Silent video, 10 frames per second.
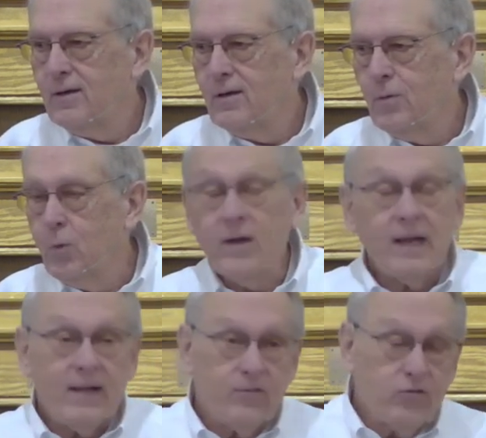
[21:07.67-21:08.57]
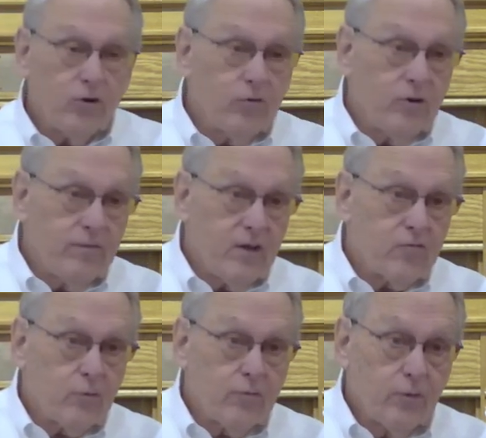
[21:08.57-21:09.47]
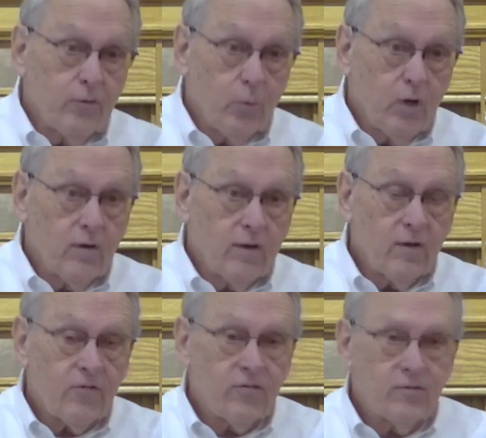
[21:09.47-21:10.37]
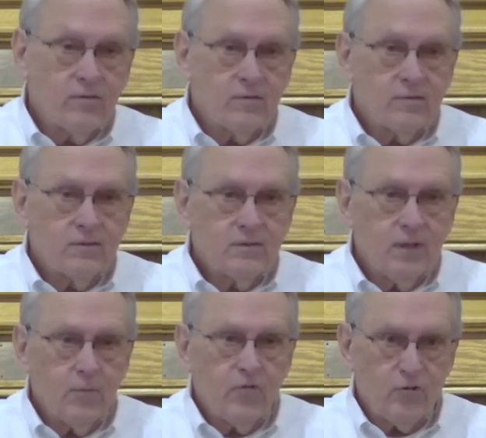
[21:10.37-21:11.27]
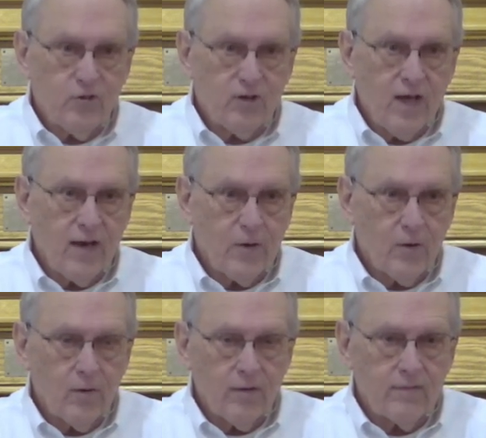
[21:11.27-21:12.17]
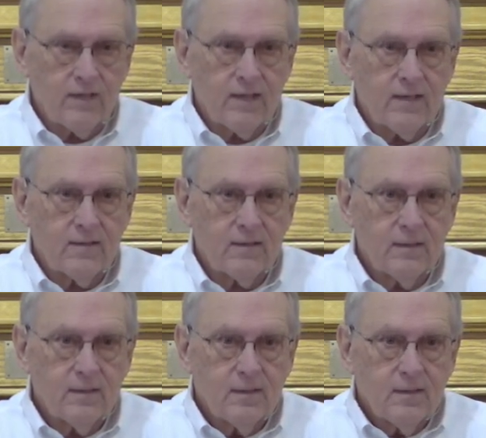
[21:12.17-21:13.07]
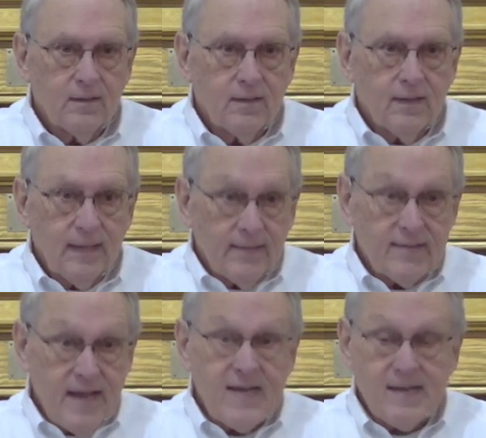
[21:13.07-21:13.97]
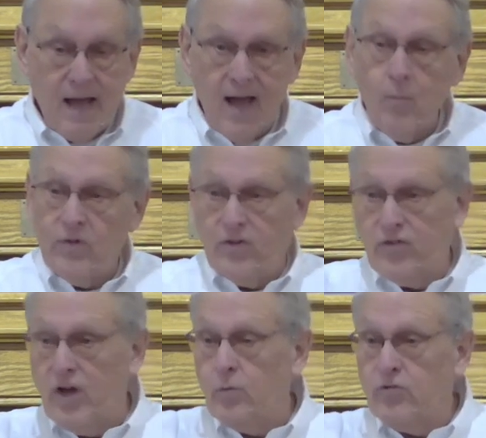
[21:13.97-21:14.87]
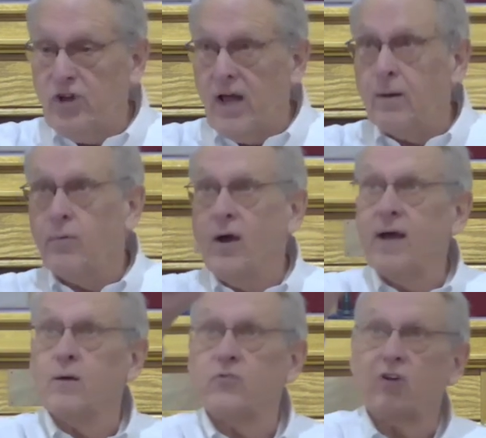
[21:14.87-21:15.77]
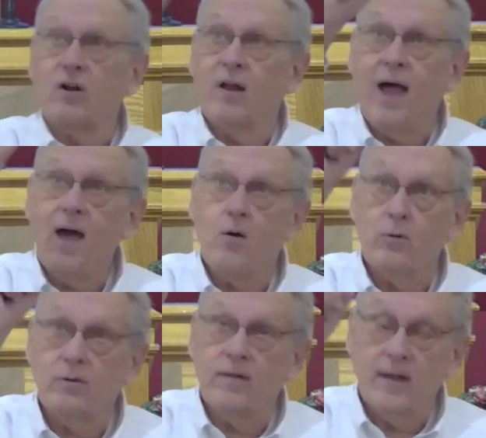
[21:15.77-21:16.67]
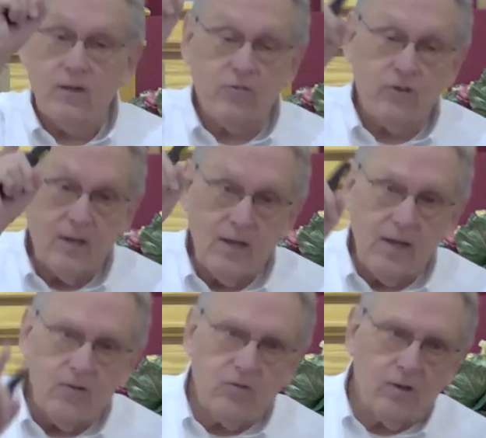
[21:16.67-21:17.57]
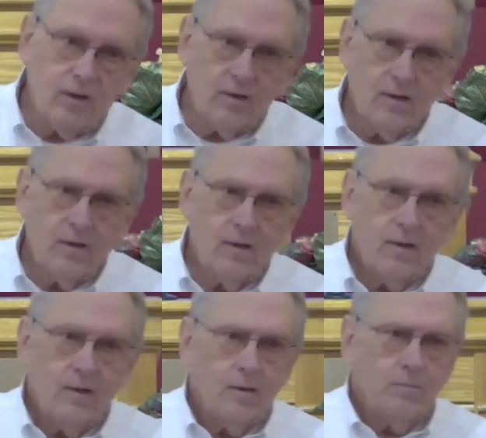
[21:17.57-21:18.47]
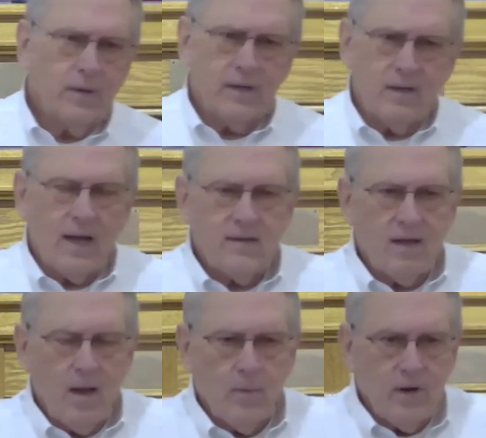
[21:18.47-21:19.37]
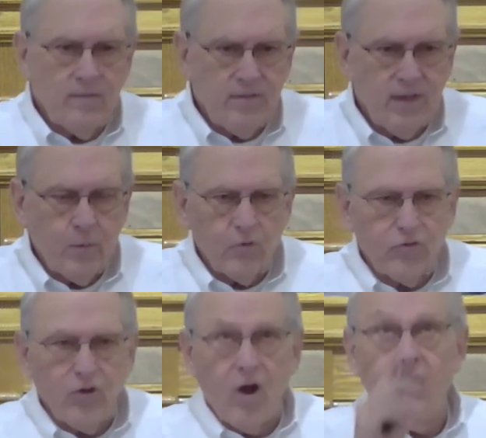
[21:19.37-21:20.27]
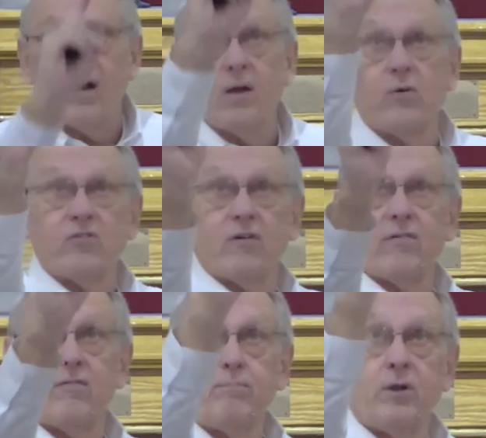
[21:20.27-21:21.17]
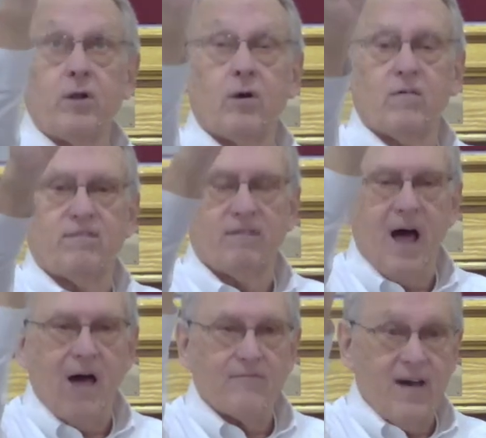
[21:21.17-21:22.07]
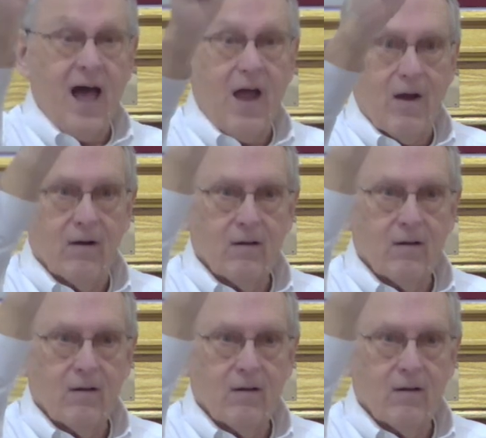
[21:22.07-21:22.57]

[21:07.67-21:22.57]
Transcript: What led the children of Israel through the wilderness? It was the Shekinah glory of God. In the daytime, when the sun was shining bright, it was a cloud that they could see easily. But at nighttime, when everything was dark, it was a pillow of fire